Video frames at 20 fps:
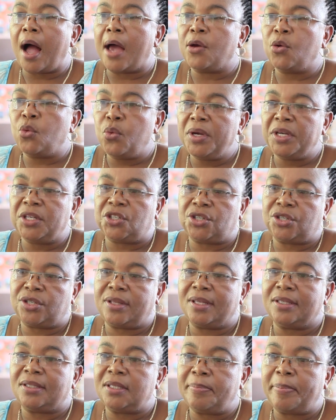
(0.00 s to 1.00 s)
I wish
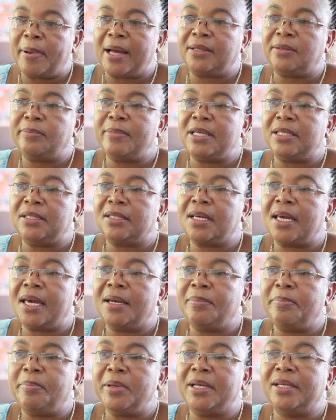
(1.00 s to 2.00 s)
the department
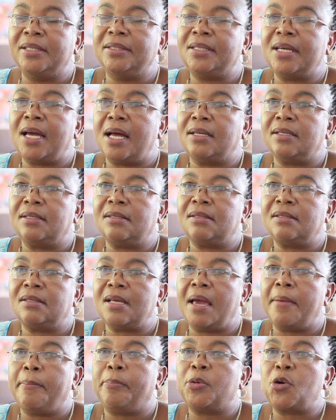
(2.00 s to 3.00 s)
can build
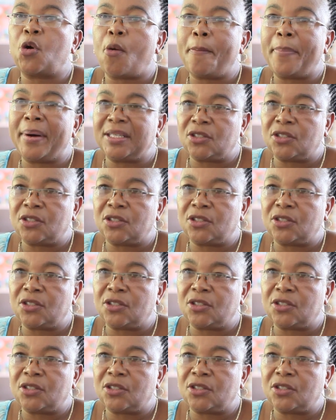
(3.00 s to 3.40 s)
us a proper